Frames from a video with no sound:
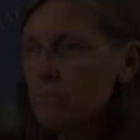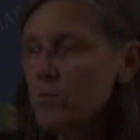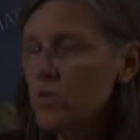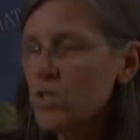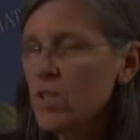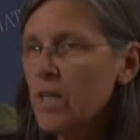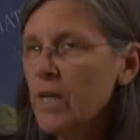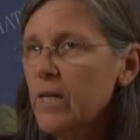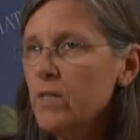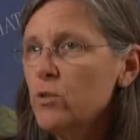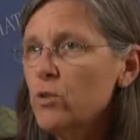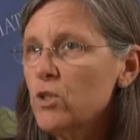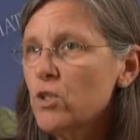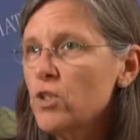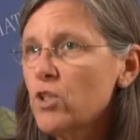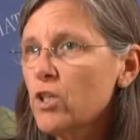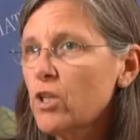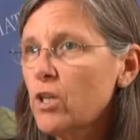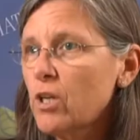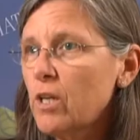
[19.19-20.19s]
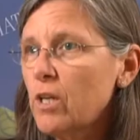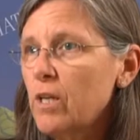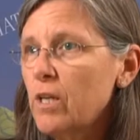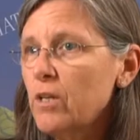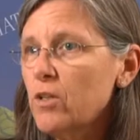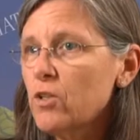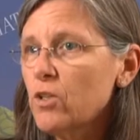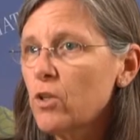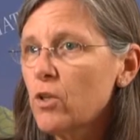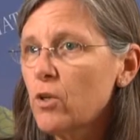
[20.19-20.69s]
Psychiatrists are going to
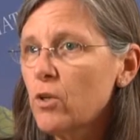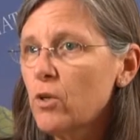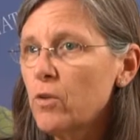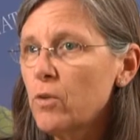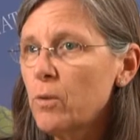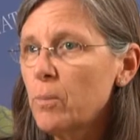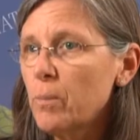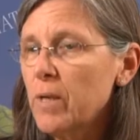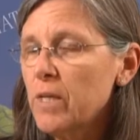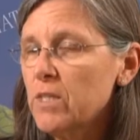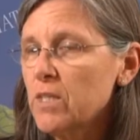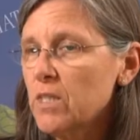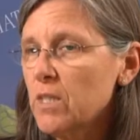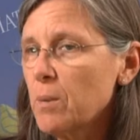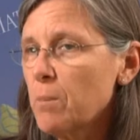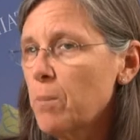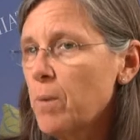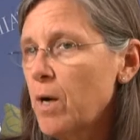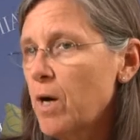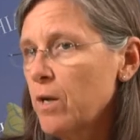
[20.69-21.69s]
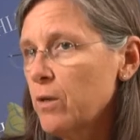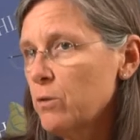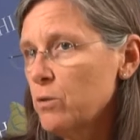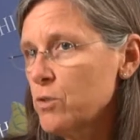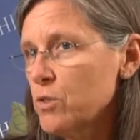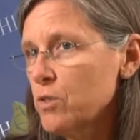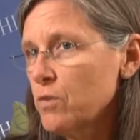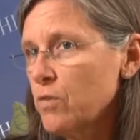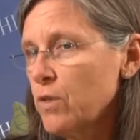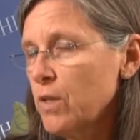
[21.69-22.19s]
need to learn the basic
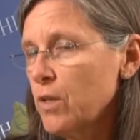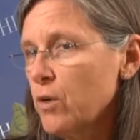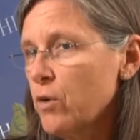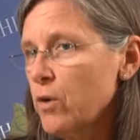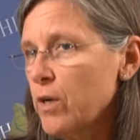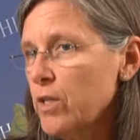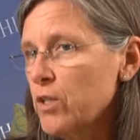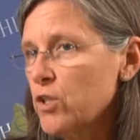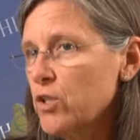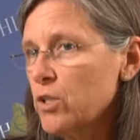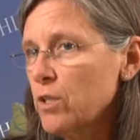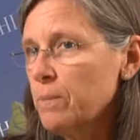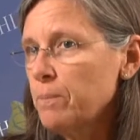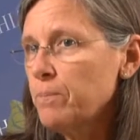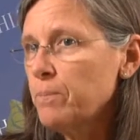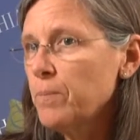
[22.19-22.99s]
models of integration,